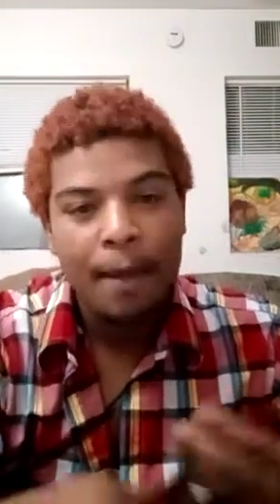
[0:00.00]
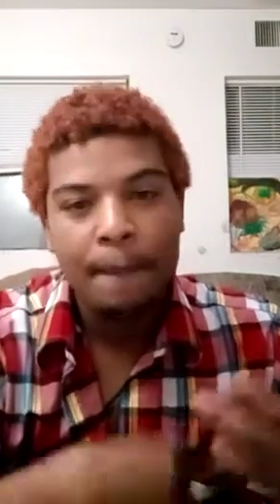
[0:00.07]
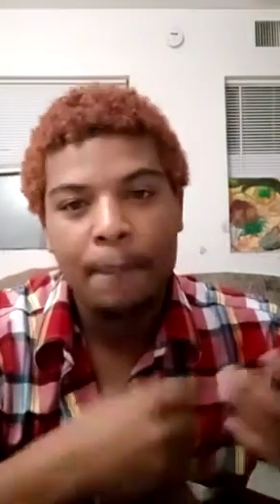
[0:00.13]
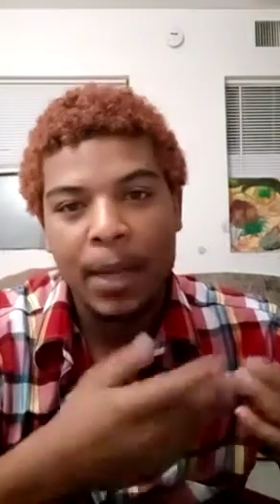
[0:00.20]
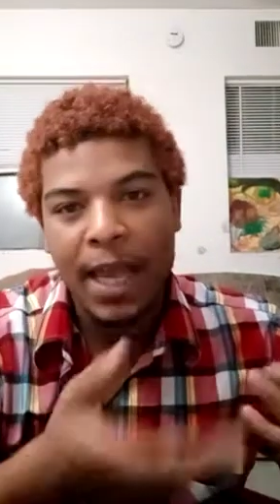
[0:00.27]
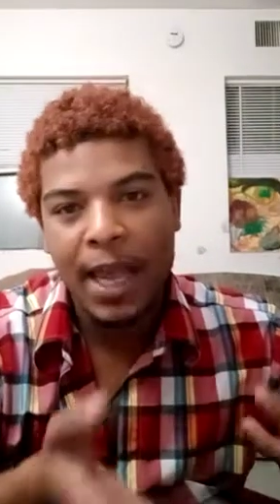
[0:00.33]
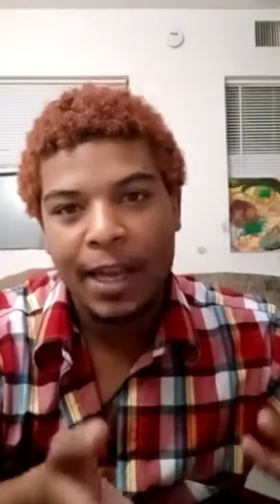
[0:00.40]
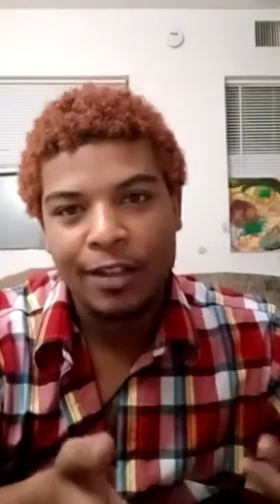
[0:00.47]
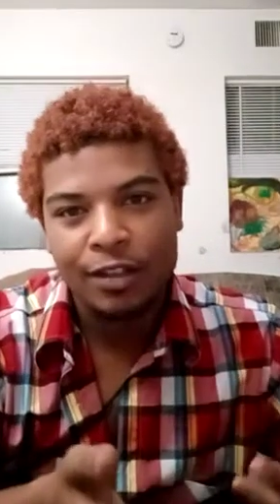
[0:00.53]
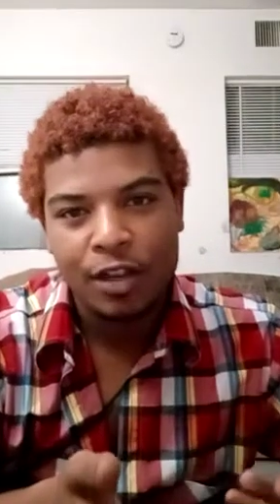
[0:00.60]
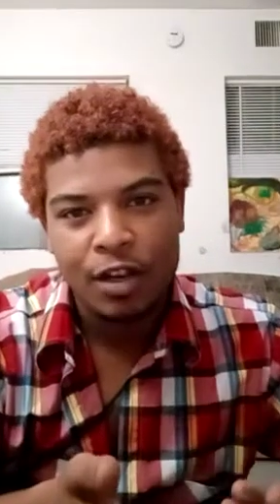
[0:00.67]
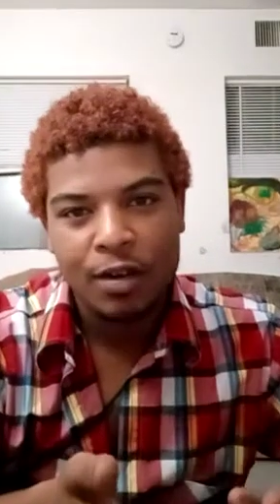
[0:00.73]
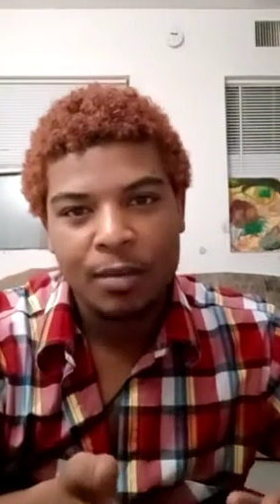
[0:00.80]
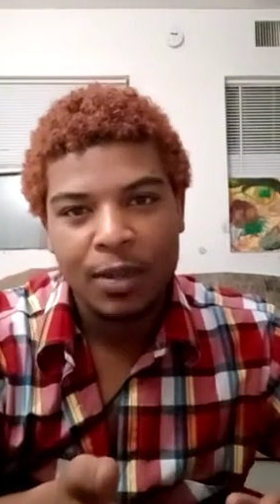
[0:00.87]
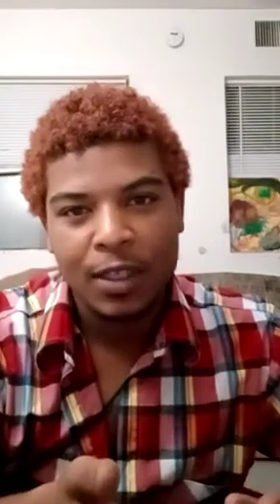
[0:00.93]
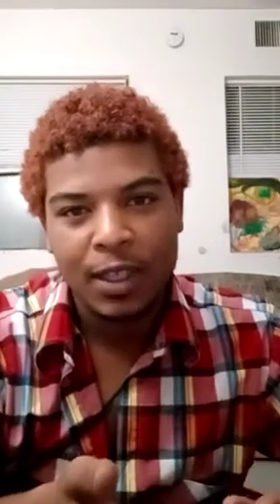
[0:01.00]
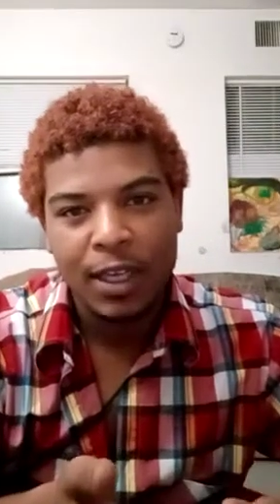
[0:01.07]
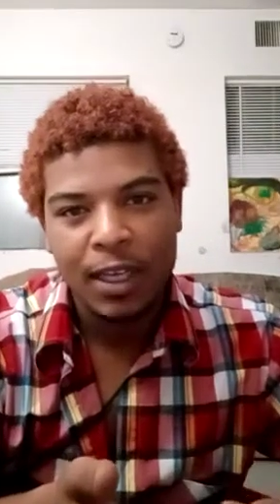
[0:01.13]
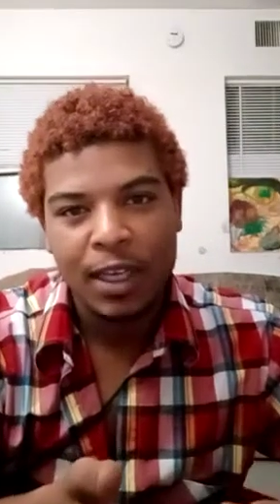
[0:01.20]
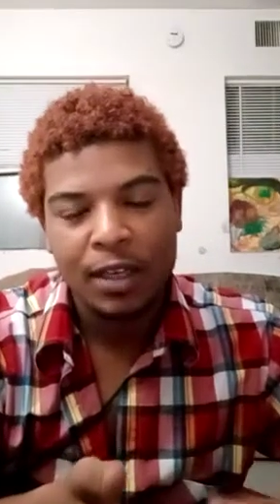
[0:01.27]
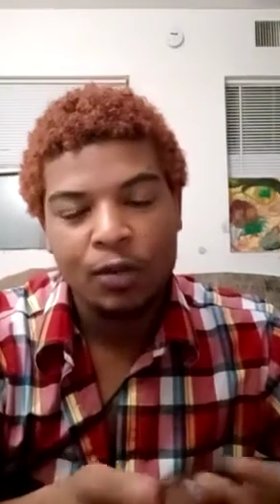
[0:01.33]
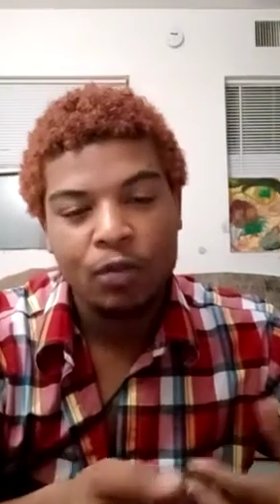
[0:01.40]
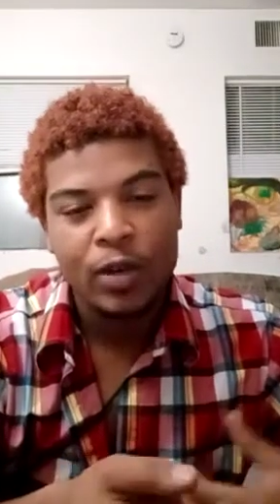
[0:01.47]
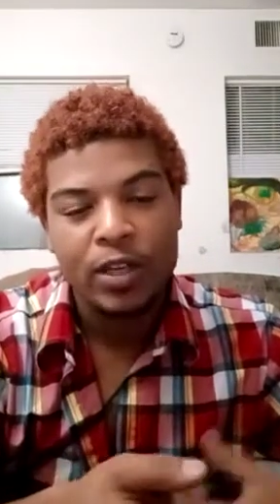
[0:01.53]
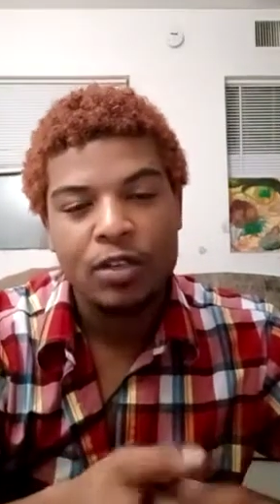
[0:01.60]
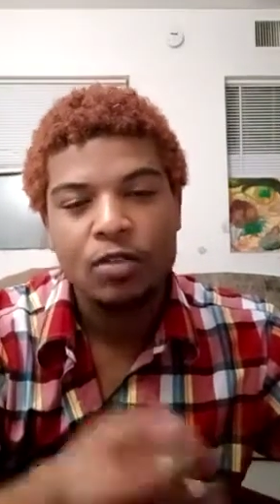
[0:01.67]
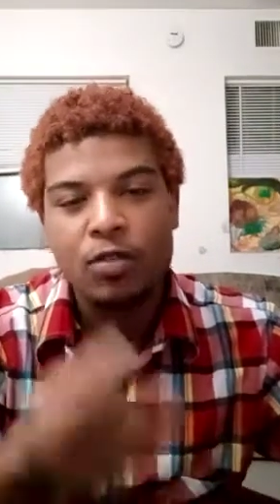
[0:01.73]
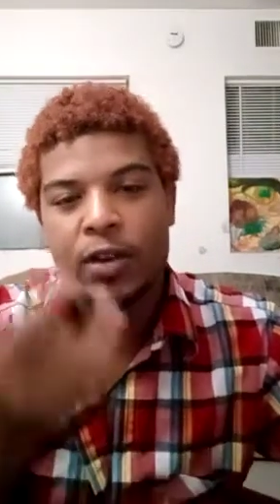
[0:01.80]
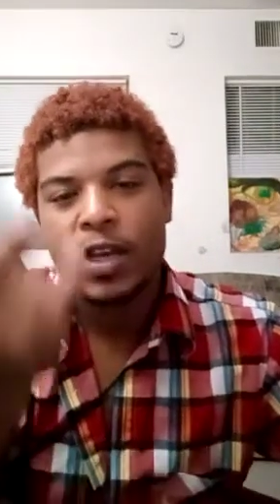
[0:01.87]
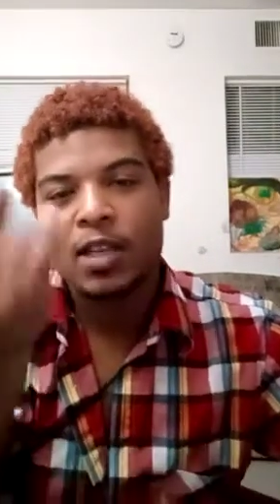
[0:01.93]
black tourmaline, which
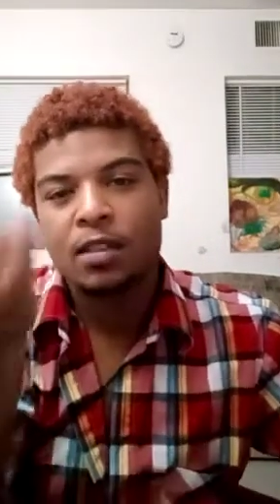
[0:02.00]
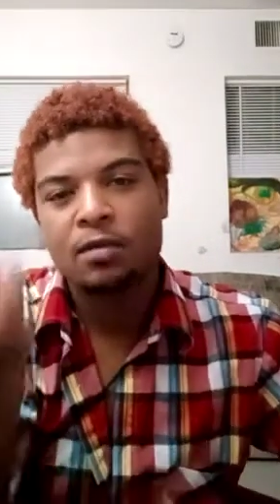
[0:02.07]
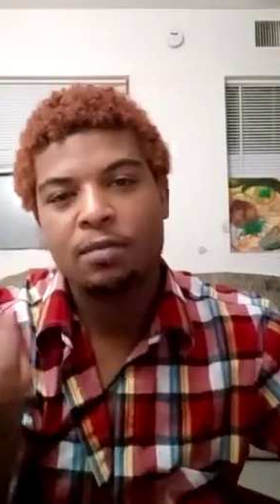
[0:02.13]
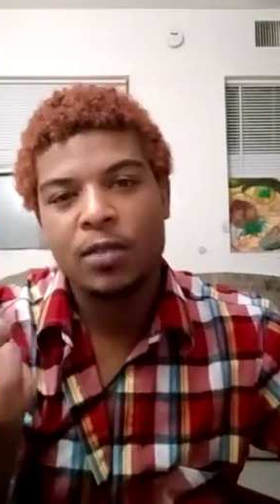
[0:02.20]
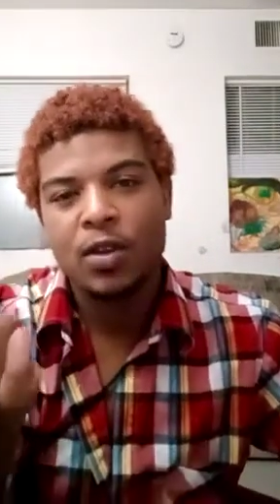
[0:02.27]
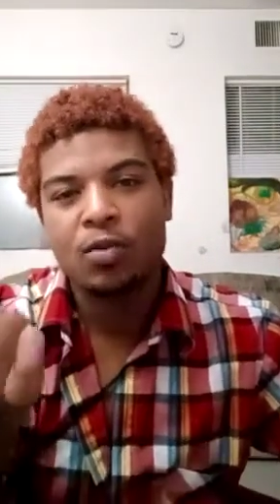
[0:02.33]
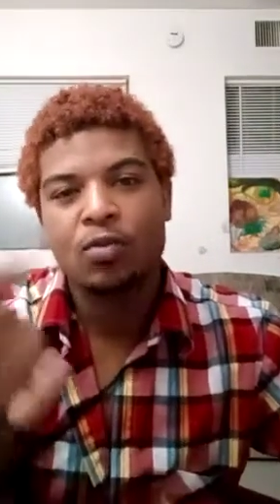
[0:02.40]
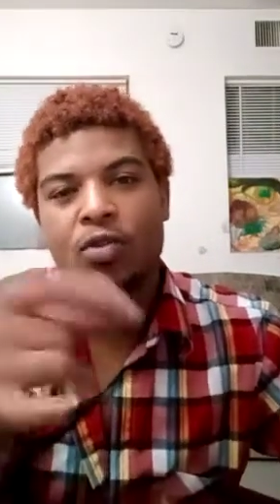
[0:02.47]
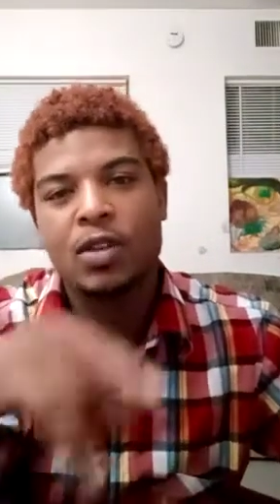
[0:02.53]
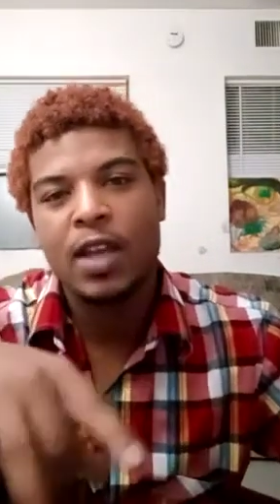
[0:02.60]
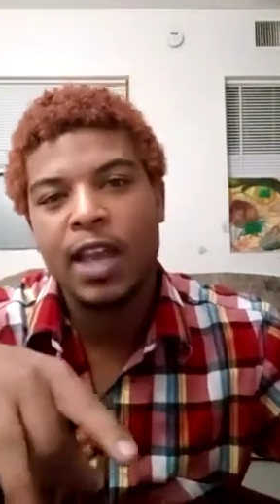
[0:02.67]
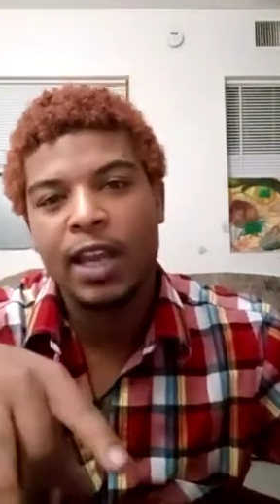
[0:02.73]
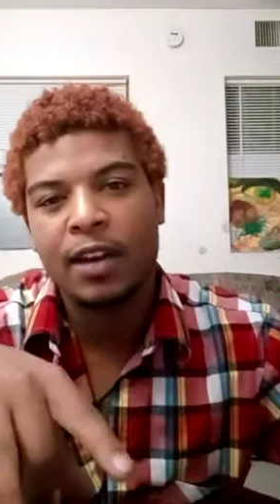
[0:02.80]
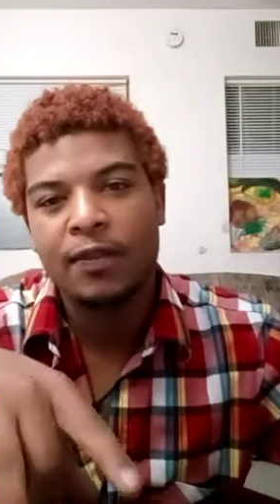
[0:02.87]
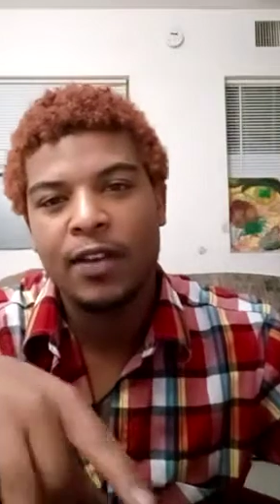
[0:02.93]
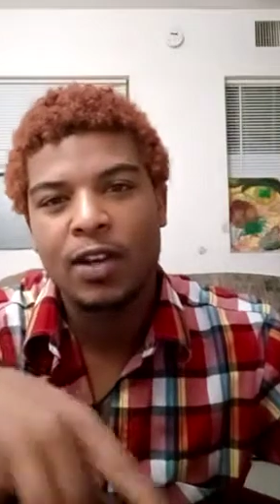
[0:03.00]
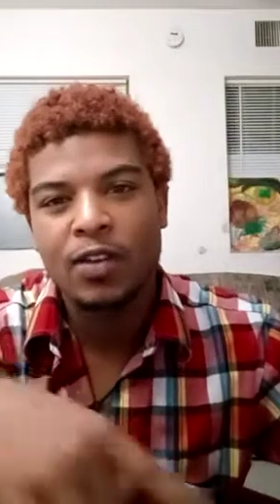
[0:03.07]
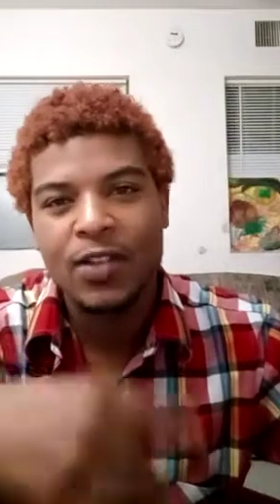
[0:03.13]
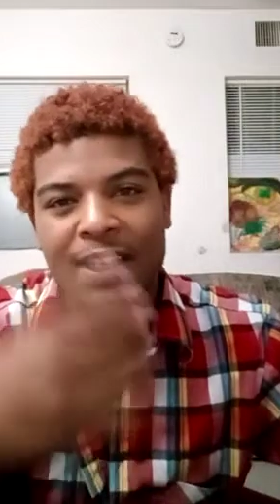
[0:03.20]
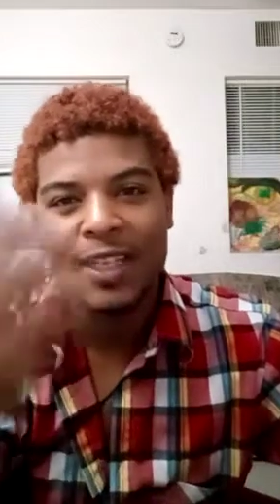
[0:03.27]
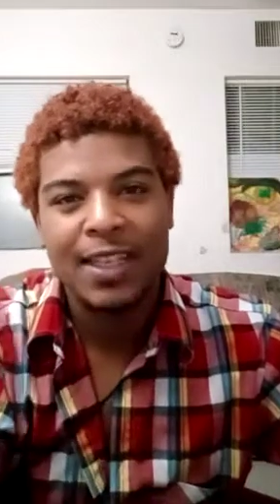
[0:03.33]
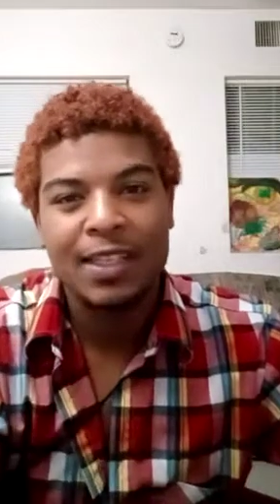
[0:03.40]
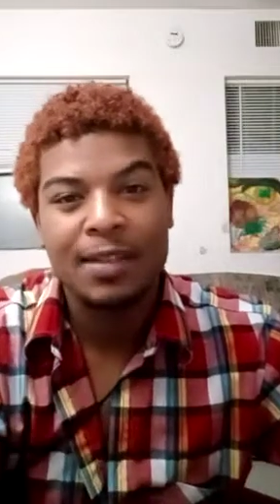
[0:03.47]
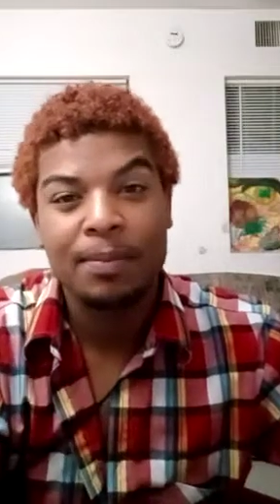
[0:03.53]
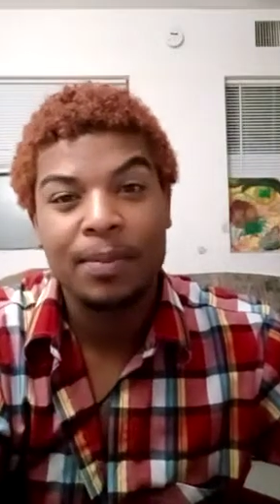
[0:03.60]
transmutes negative energy into